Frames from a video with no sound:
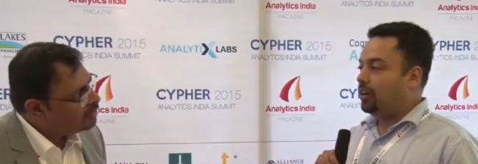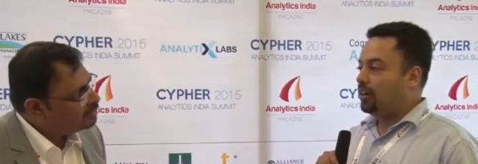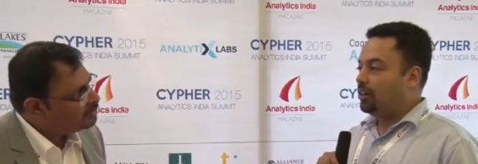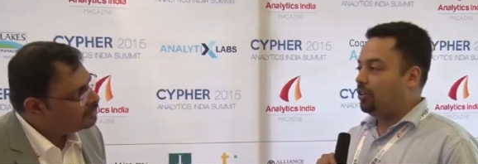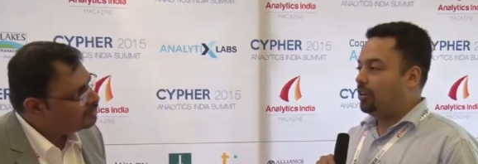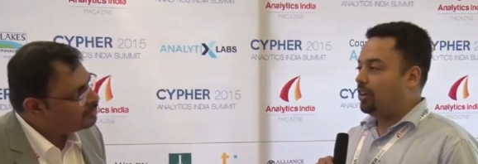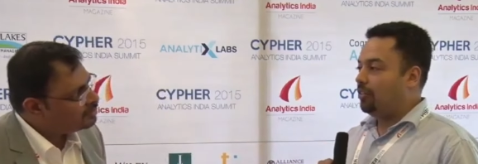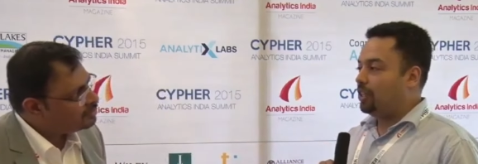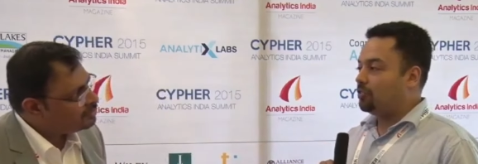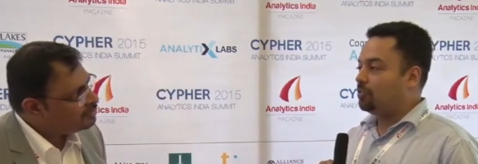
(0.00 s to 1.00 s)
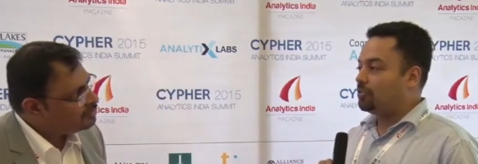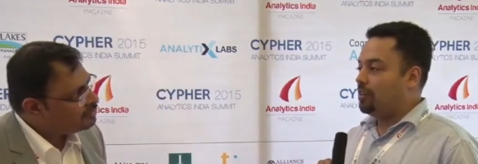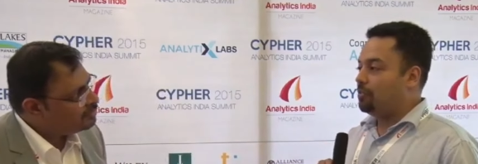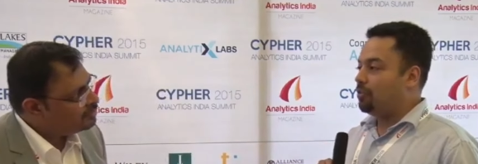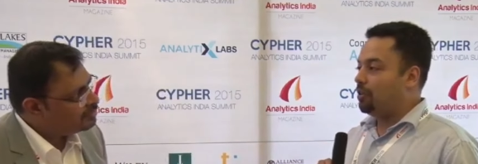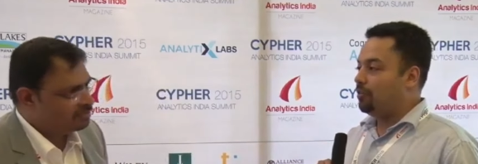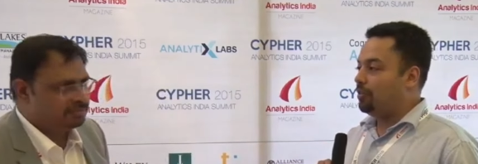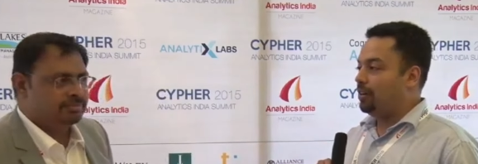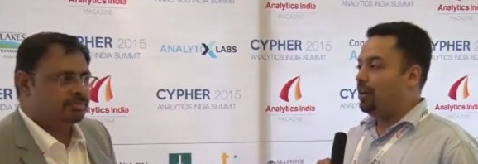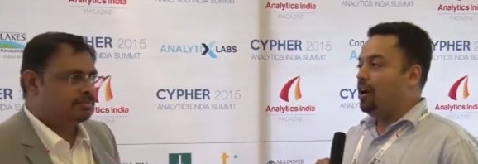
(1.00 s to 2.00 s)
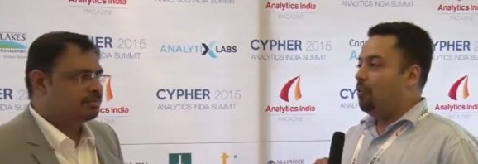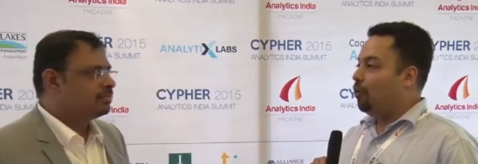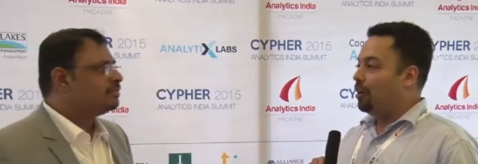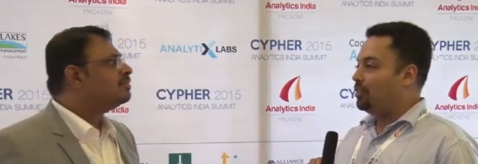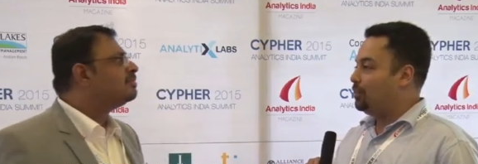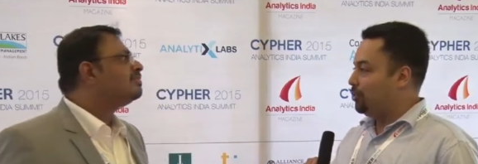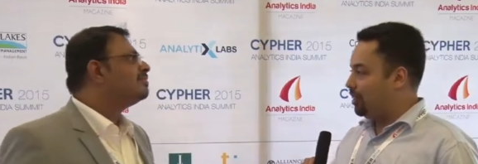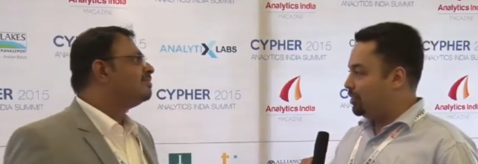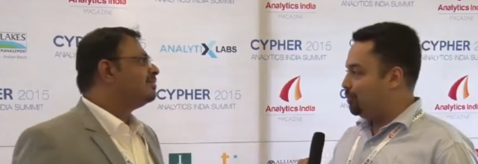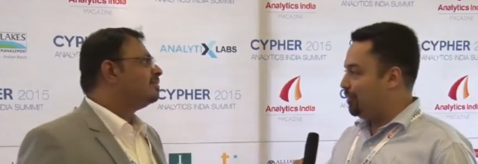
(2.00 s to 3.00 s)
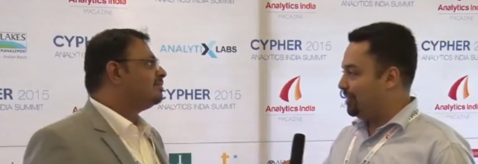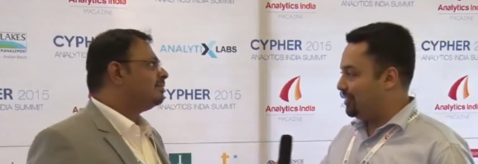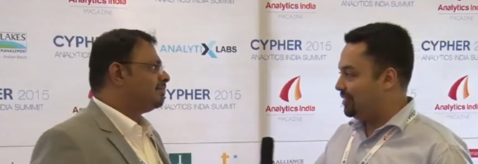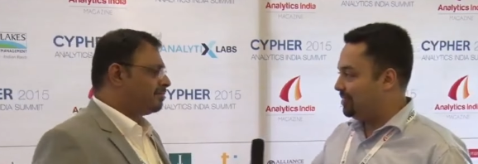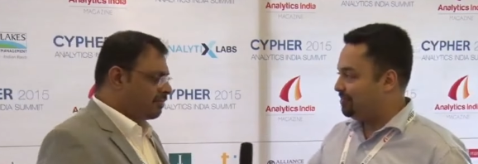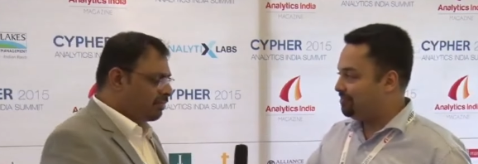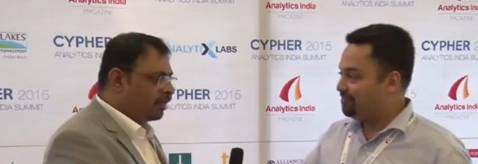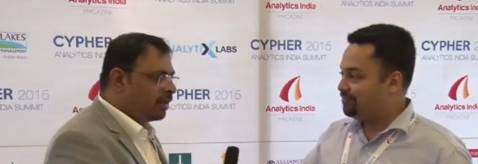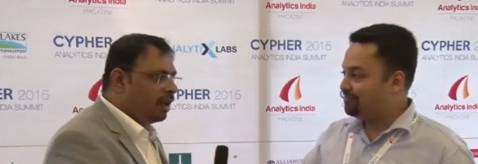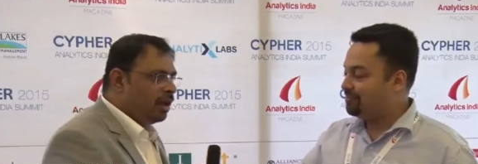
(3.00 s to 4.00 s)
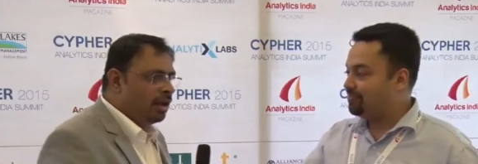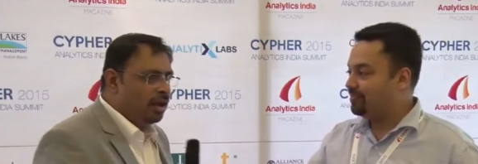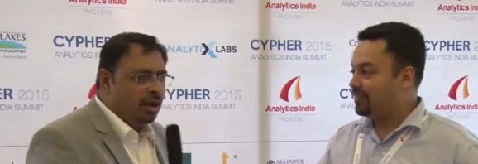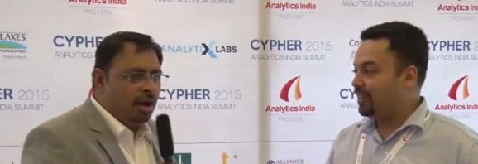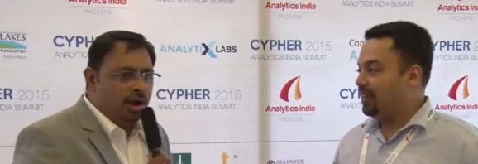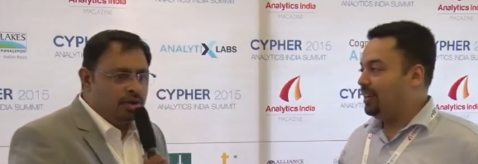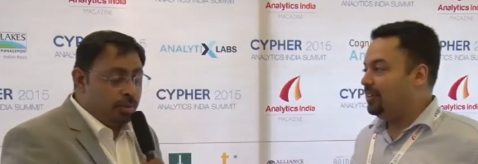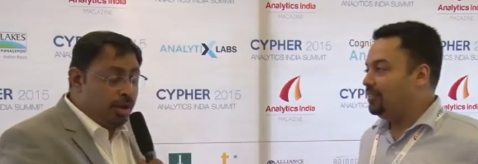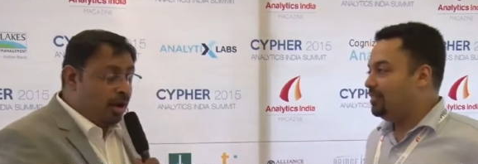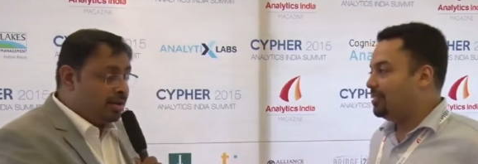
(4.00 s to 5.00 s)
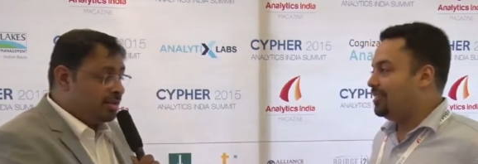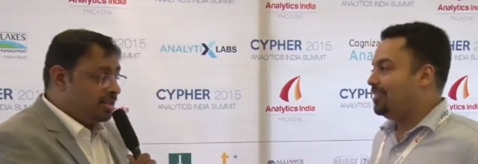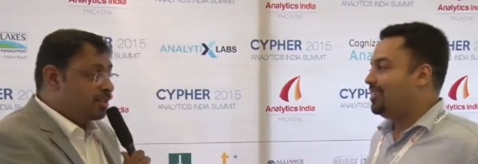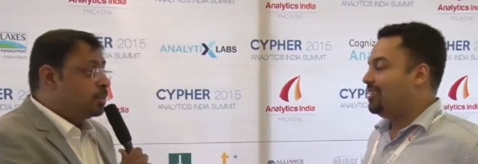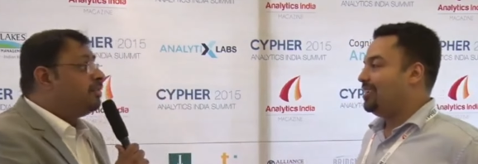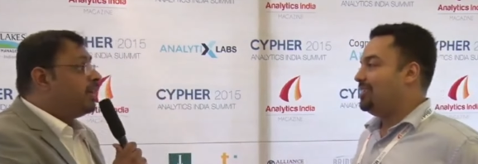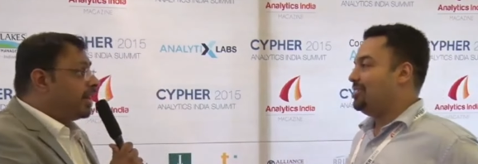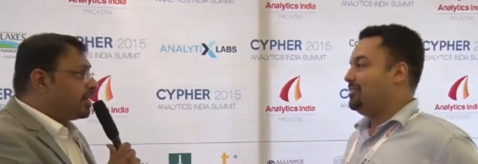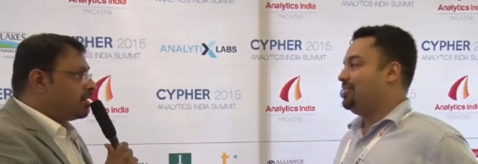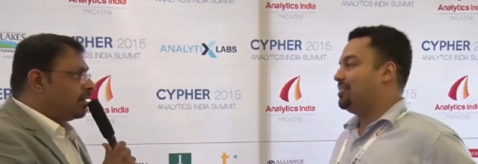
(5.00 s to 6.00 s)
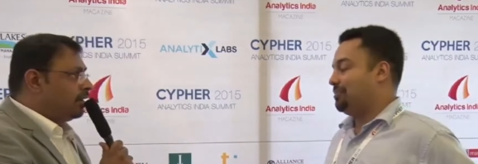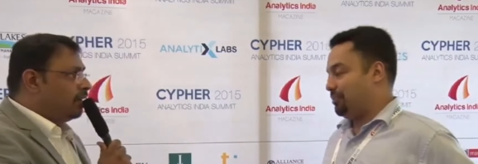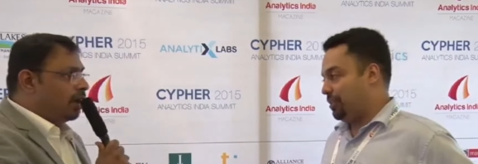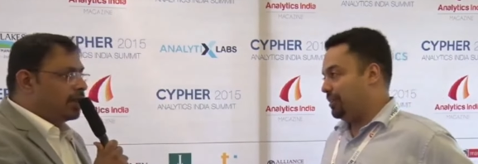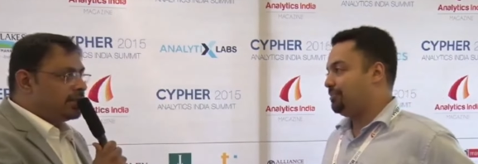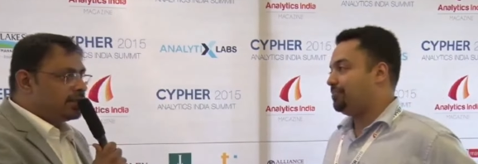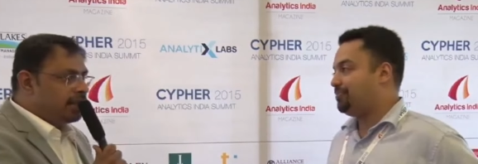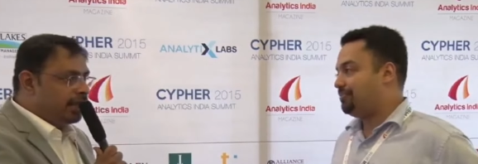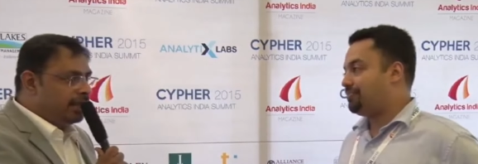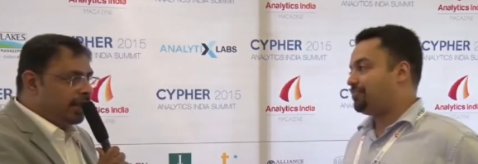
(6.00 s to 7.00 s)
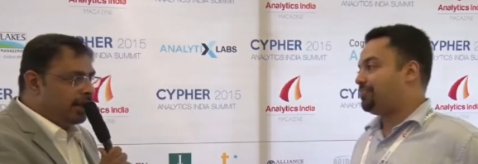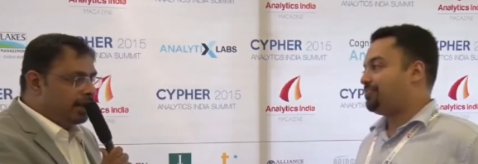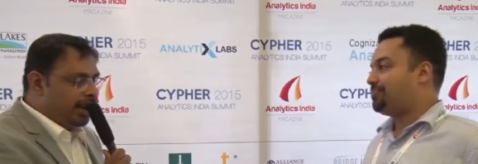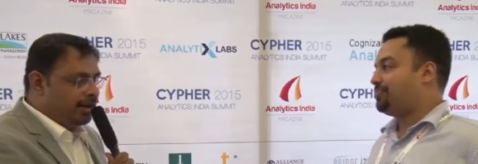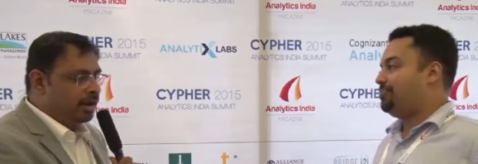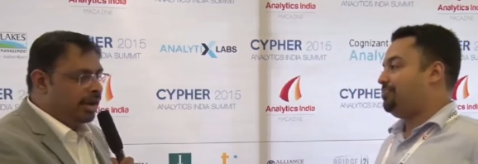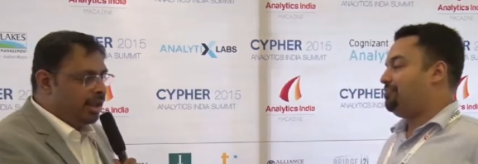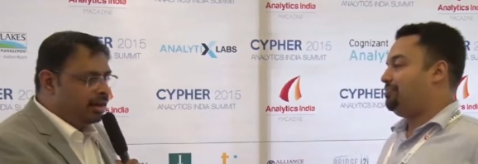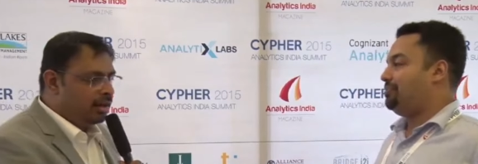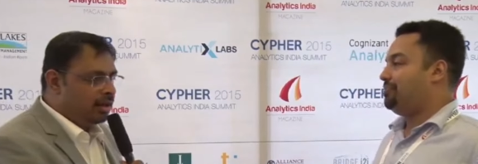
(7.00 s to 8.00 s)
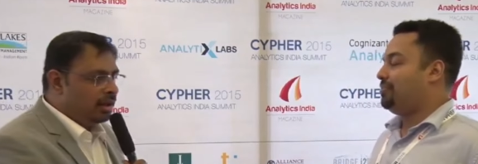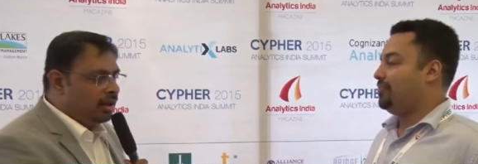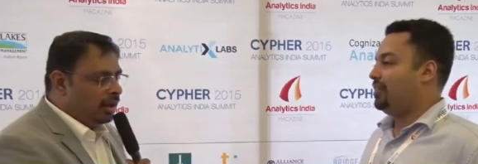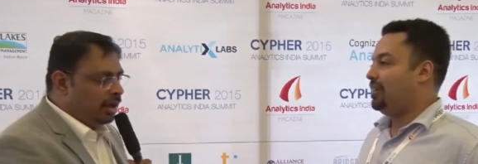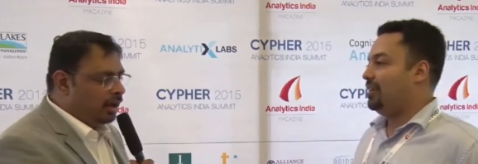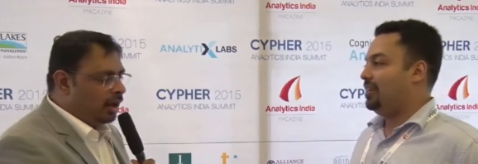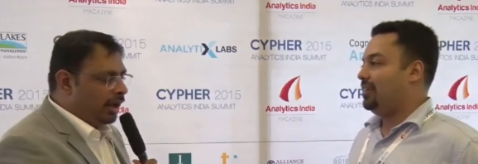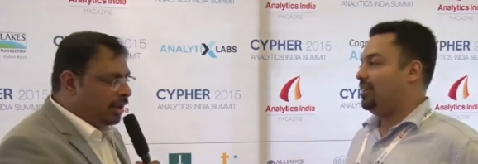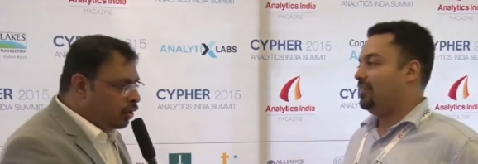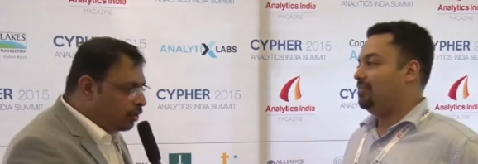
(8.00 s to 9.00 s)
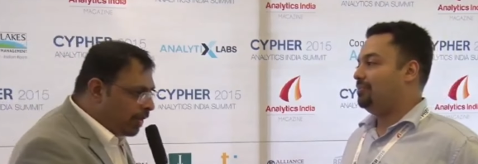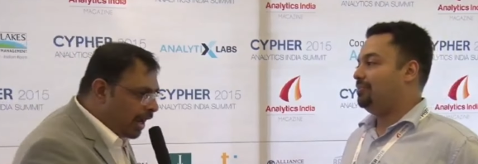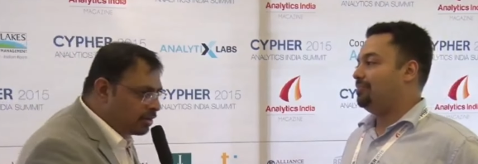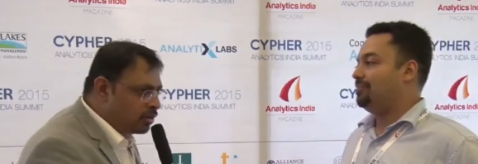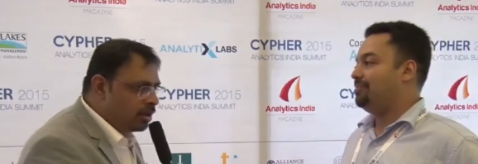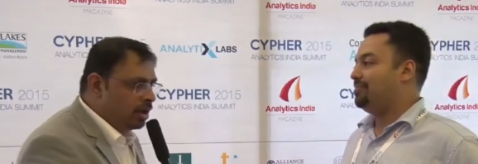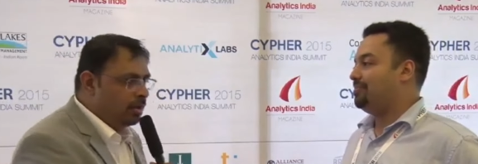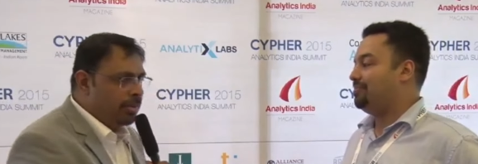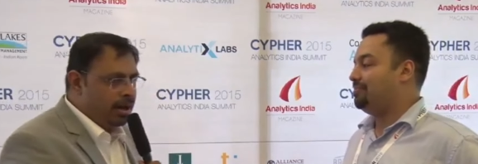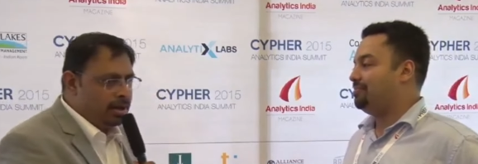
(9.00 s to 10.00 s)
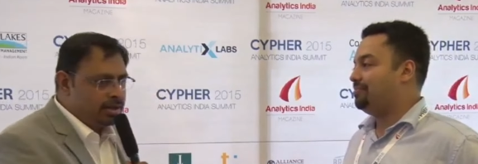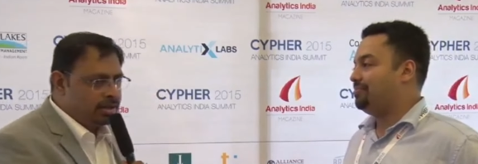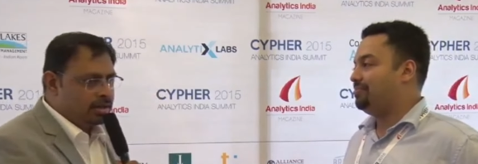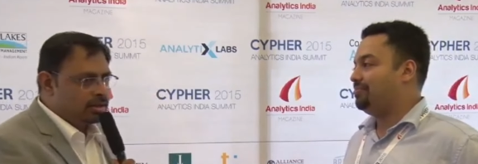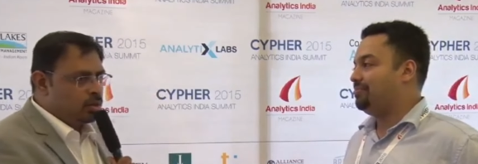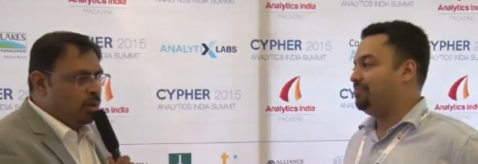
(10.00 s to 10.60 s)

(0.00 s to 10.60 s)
Speaker 1: are your takeaways from Cypher 2015? What has been your experience?
Speaker 2: To be honest, this has been fantastic. I just think that, and again, uh, I allude back to the panel discussion.